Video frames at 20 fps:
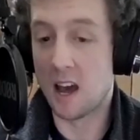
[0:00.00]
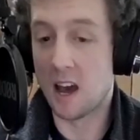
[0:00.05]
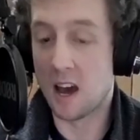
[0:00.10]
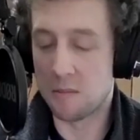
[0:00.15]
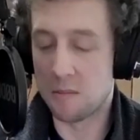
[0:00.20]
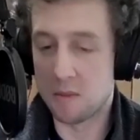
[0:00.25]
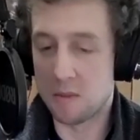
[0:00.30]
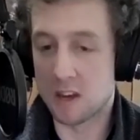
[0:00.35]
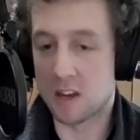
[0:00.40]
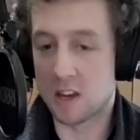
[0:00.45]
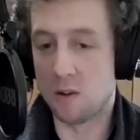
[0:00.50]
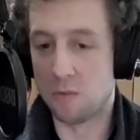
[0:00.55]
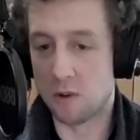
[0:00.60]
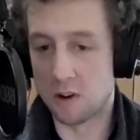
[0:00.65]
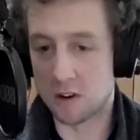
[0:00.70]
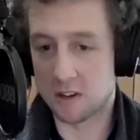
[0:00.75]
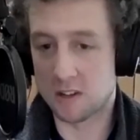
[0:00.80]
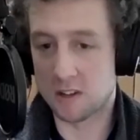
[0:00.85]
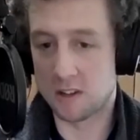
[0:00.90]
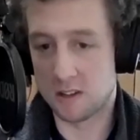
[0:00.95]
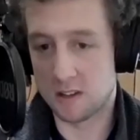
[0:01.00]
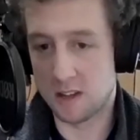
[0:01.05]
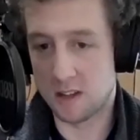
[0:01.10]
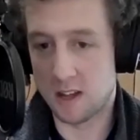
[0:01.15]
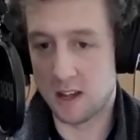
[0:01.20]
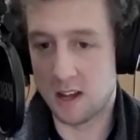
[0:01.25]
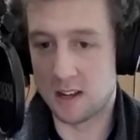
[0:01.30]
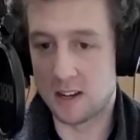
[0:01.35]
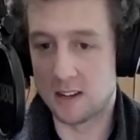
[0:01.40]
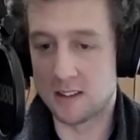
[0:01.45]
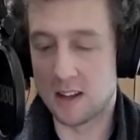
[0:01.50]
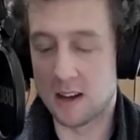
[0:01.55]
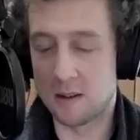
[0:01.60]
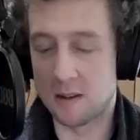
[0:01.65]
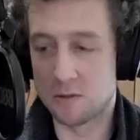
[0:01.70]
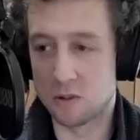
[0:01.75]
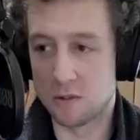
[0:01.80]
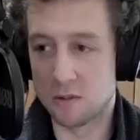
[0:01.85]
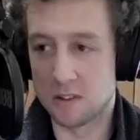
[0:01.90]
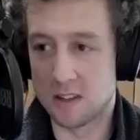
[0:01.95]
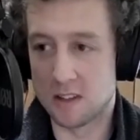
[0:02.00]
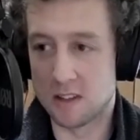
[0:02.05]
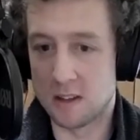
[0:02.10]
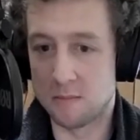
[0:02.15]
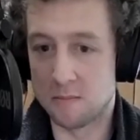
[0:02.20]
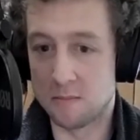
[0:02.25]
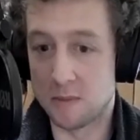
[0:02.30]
and make it work and adapt all the time.